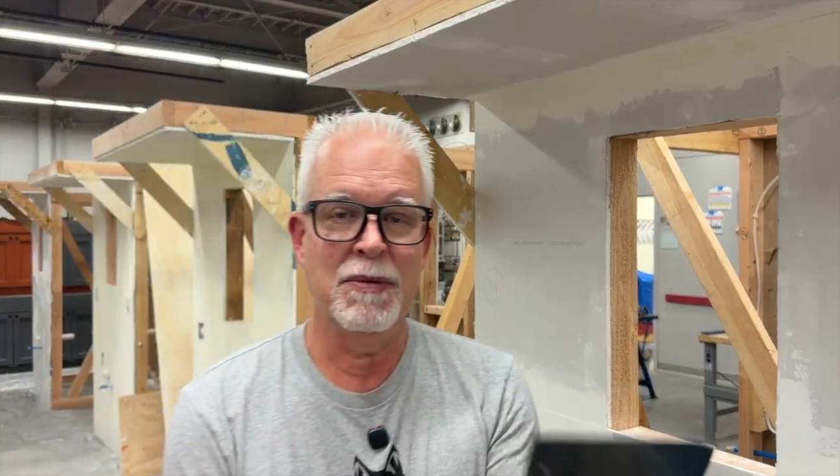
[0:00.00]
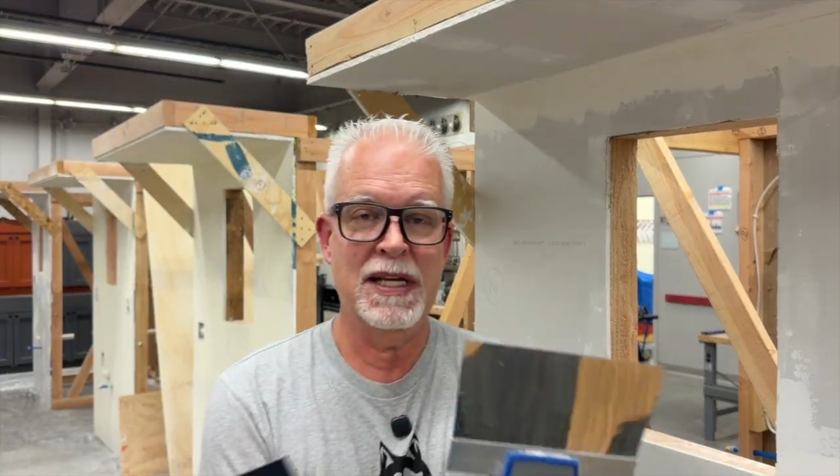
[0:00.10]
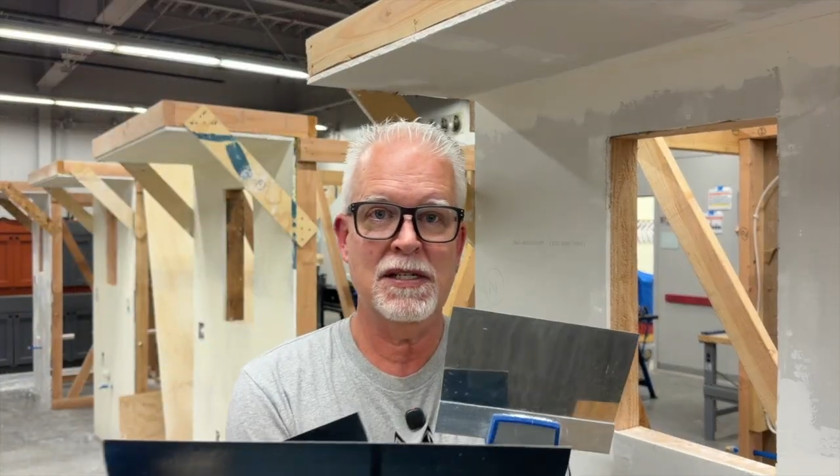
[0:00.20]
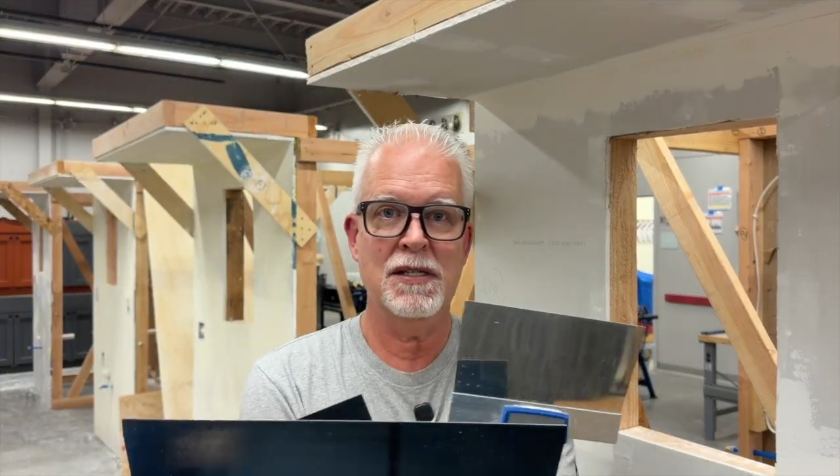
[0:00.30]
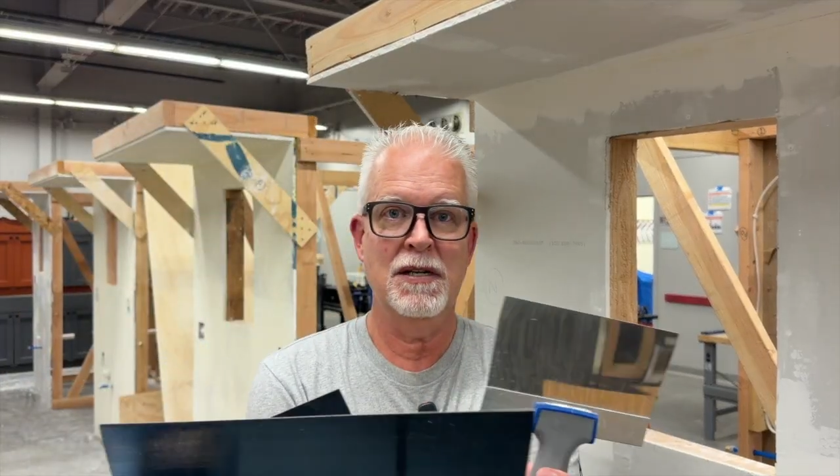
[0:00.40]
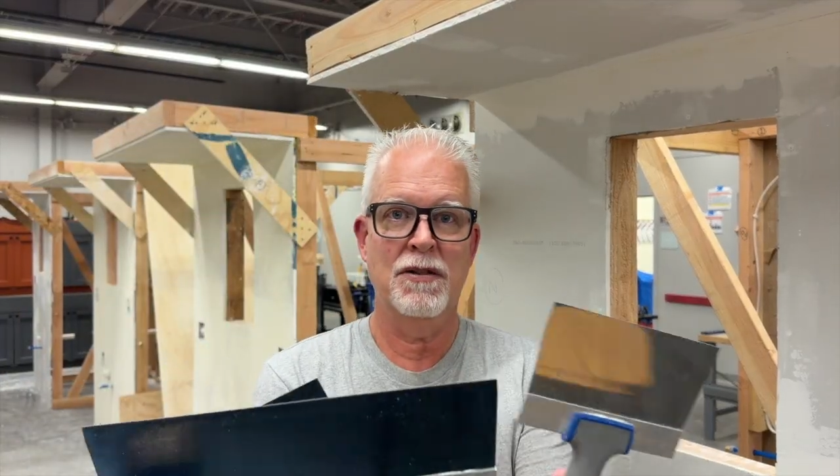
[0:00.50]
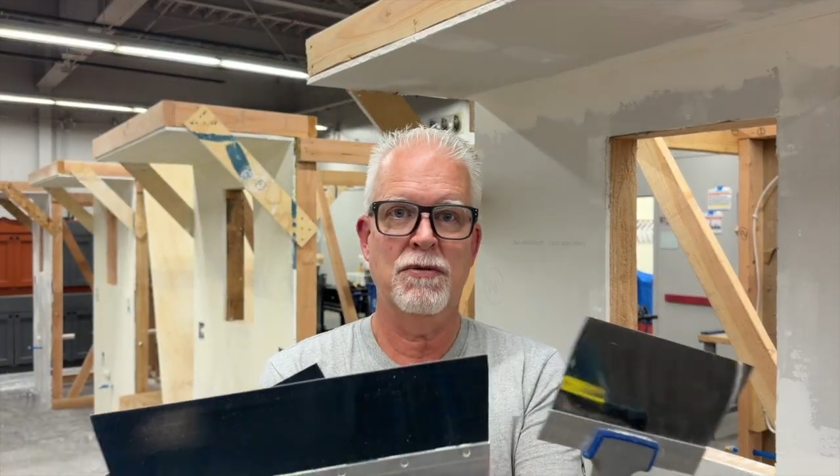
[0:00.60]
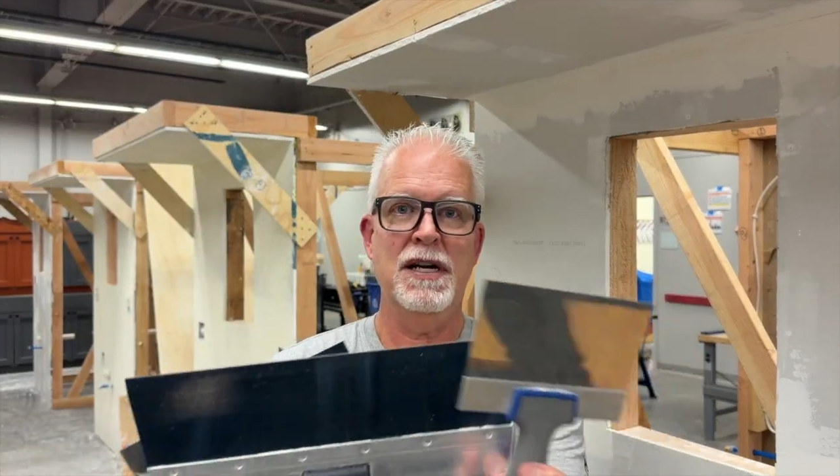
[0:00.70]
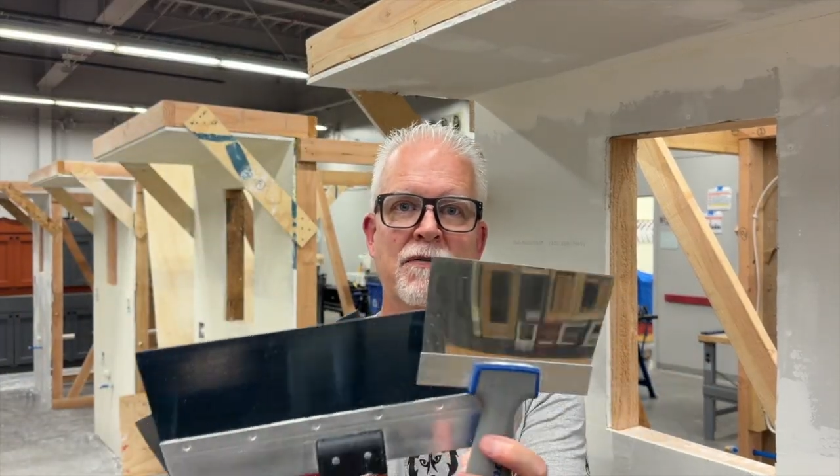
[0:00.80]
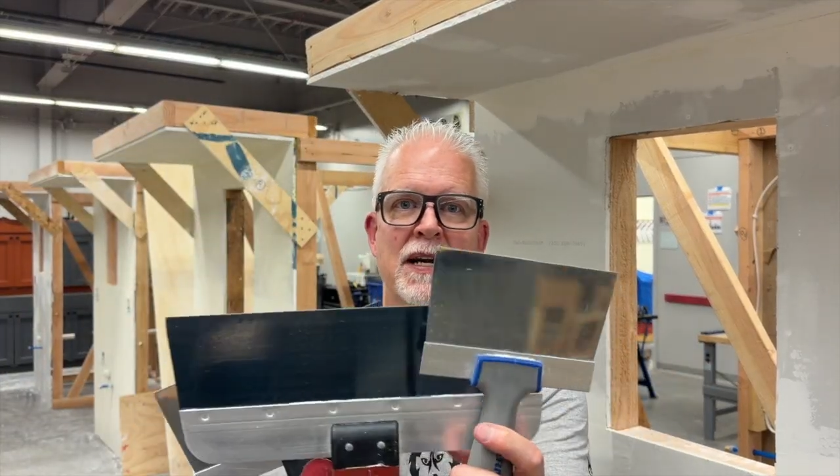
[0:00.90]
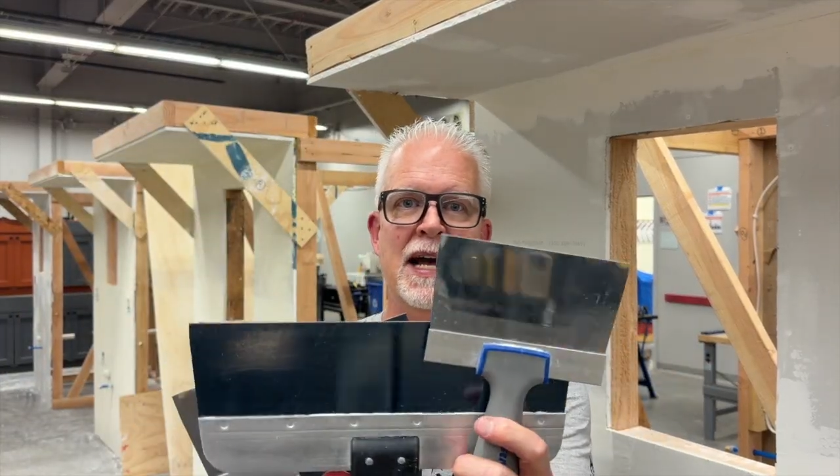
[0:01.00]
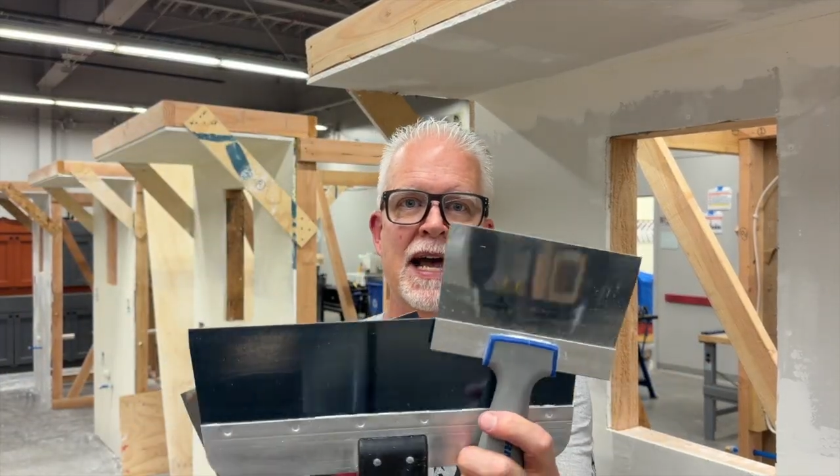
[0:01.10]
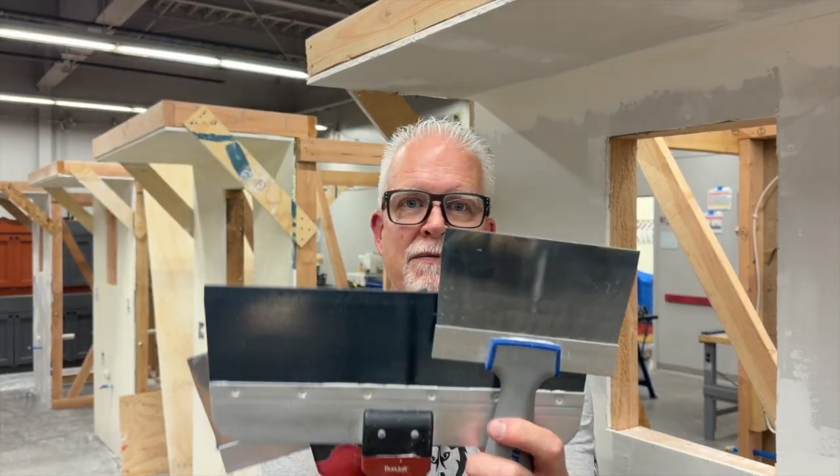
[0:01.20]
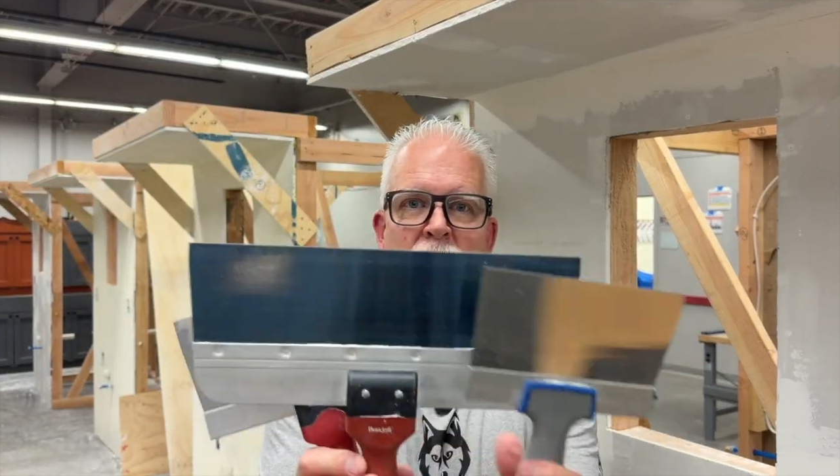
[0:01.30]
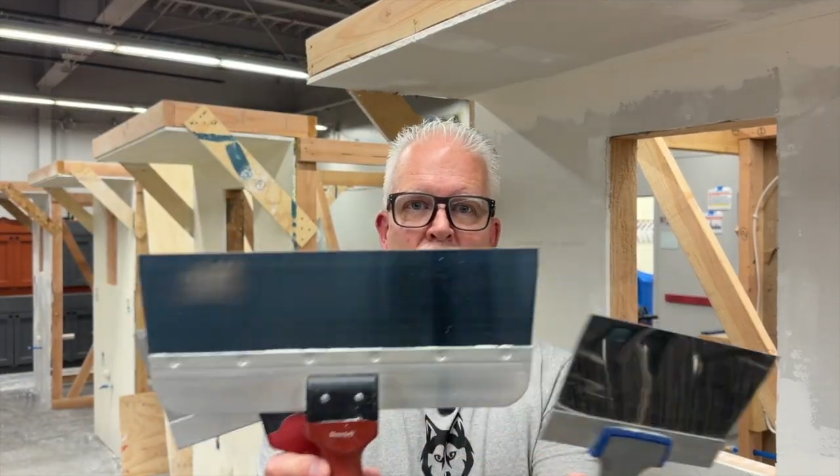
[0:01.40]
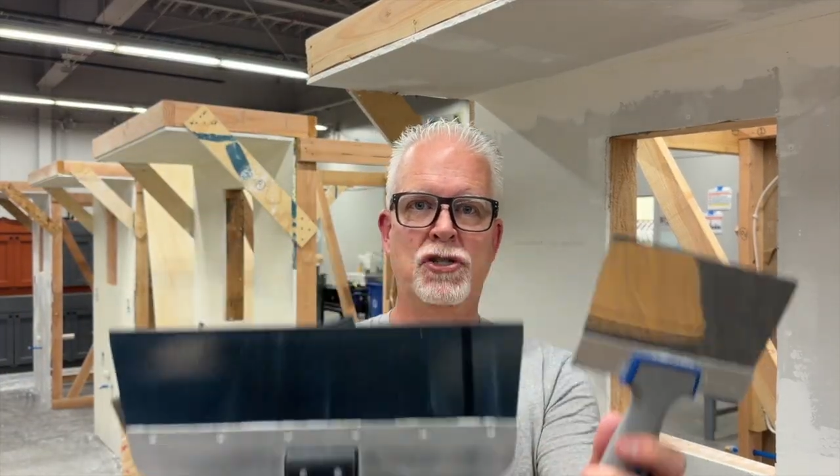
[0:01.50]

this, 3 different knives.